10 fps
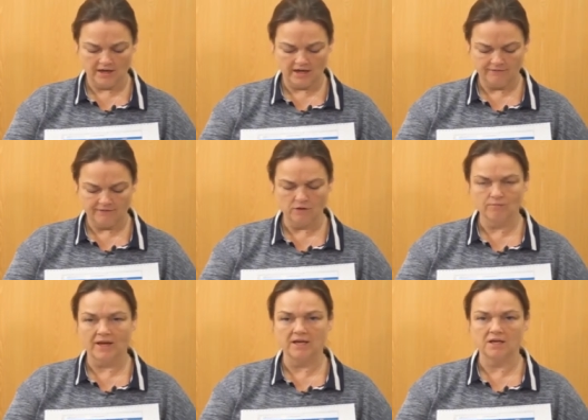If you
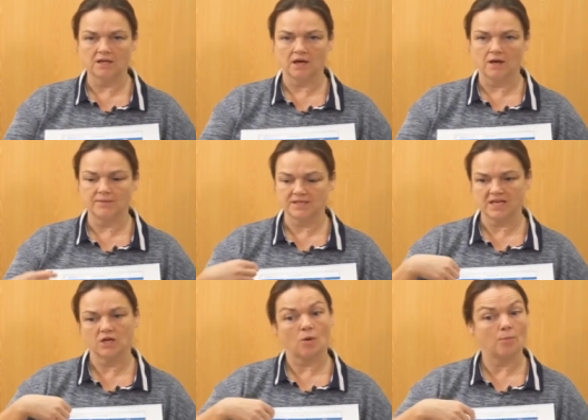make a
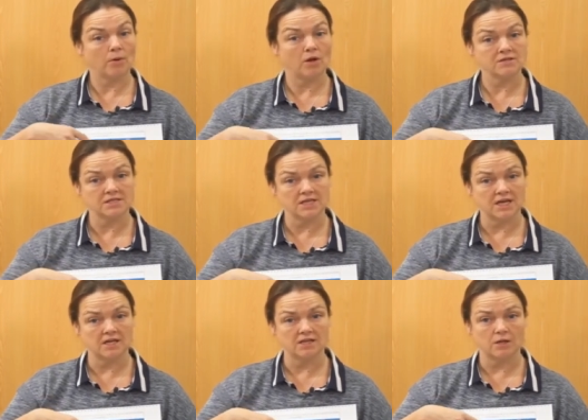mistake on plotting
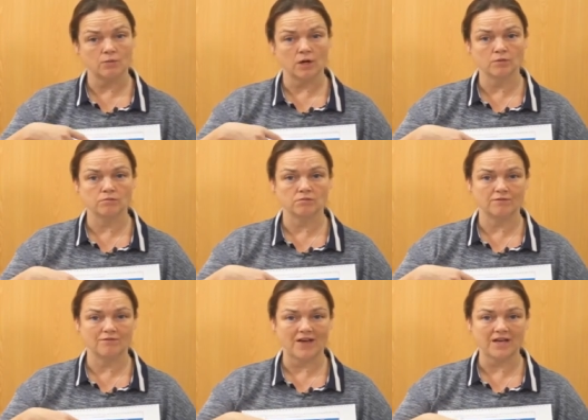it, they
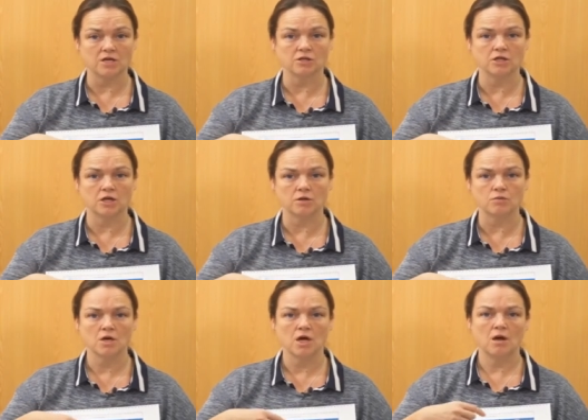won't fail
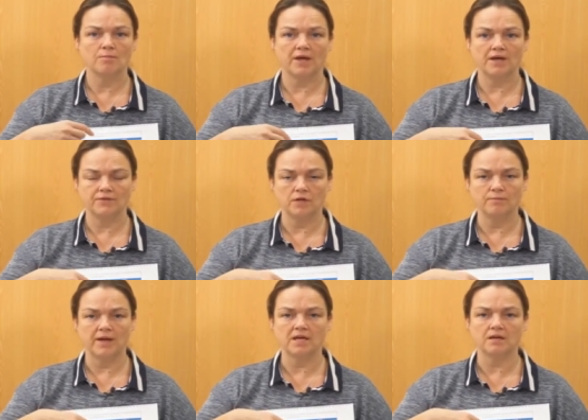you. But if you
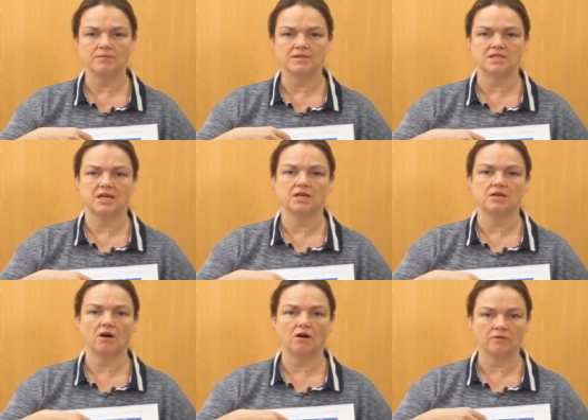make a
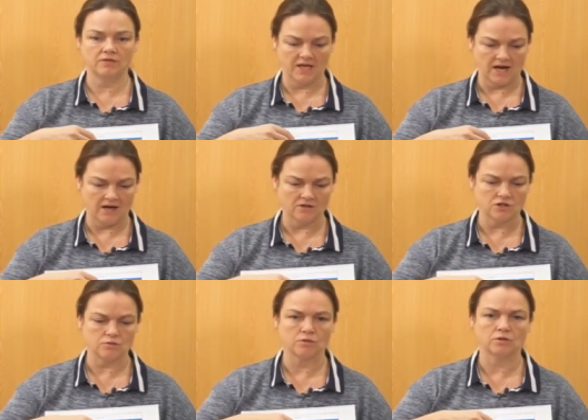mistake on the
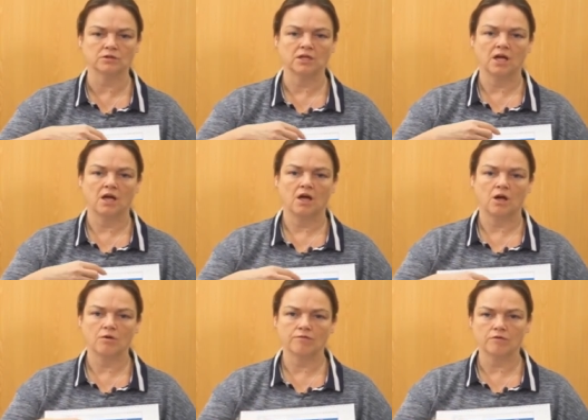actual
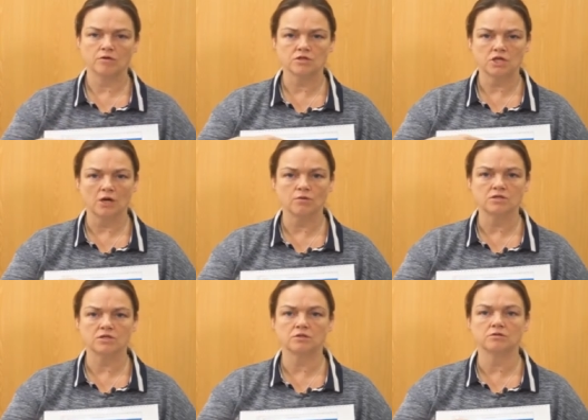overall
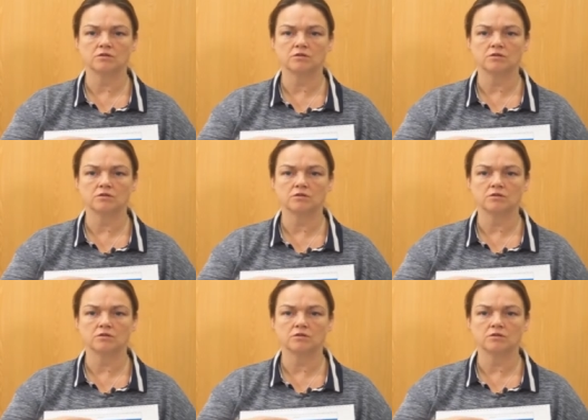total,